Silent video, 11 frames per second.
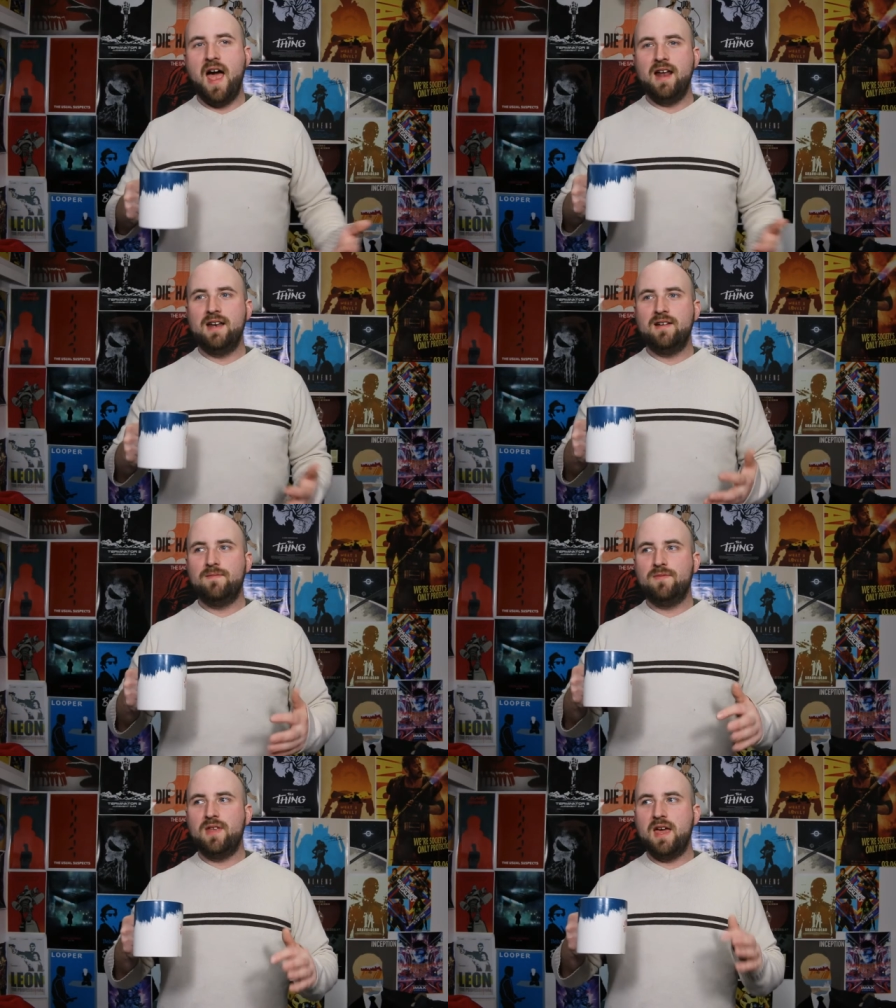
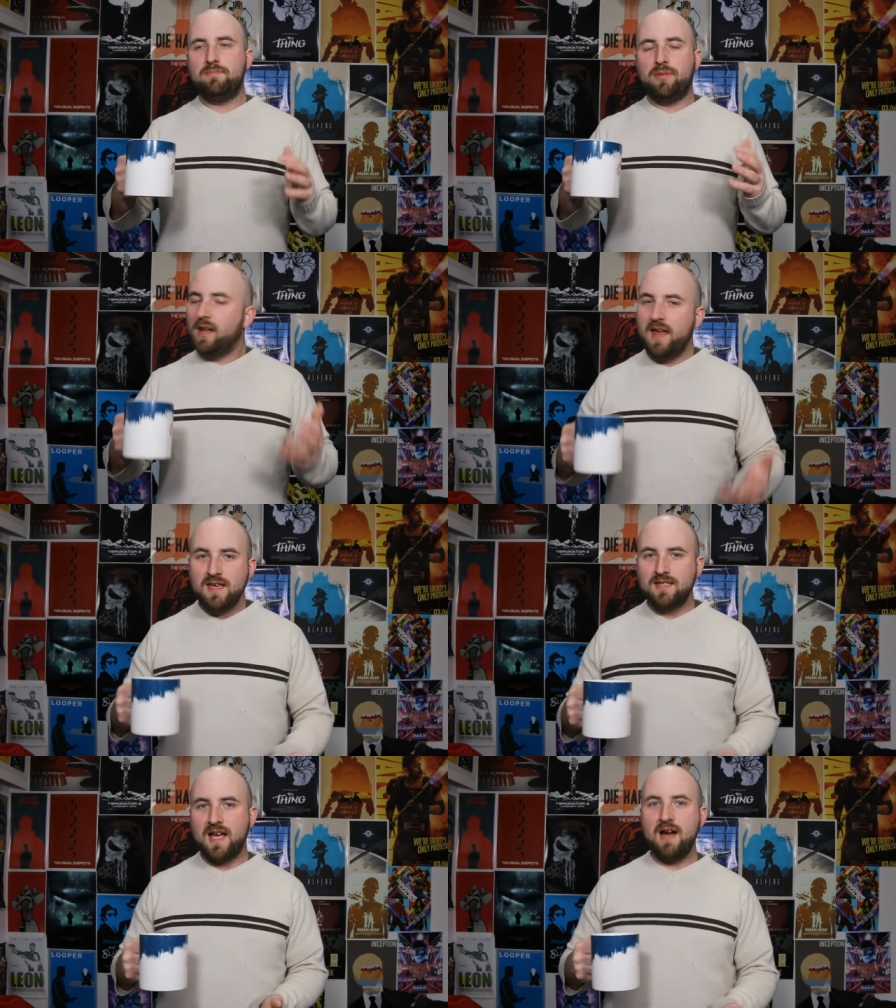and it
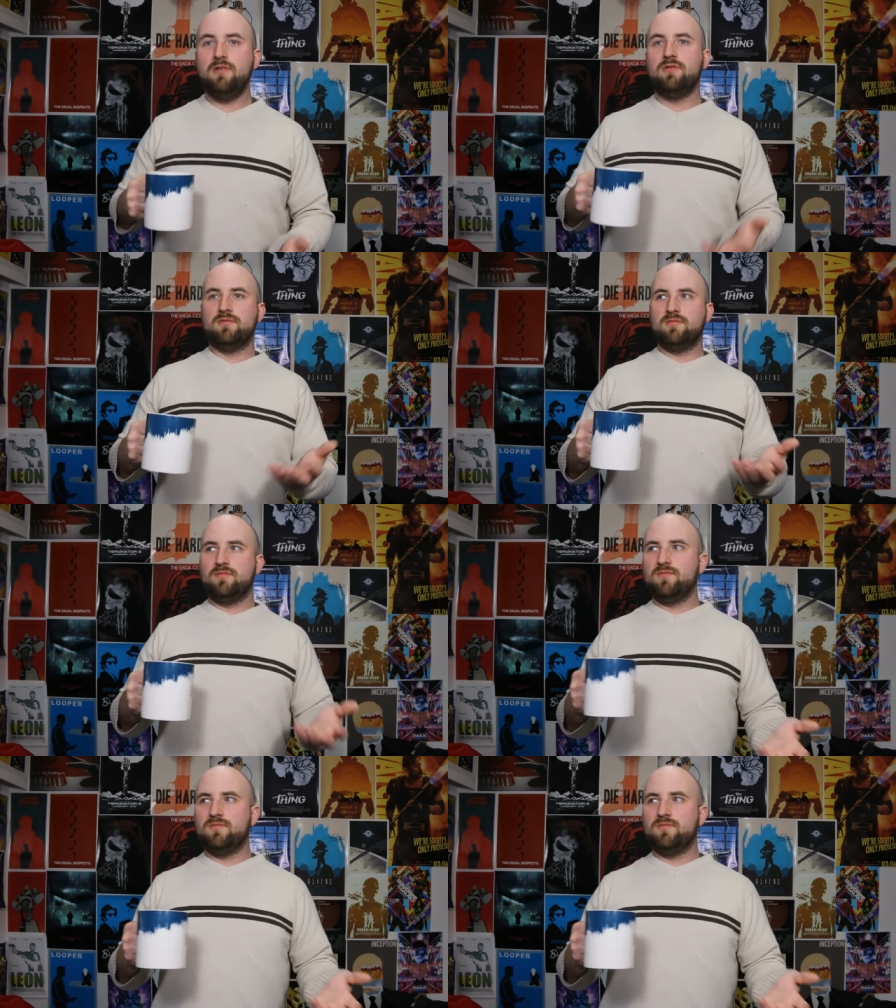plays out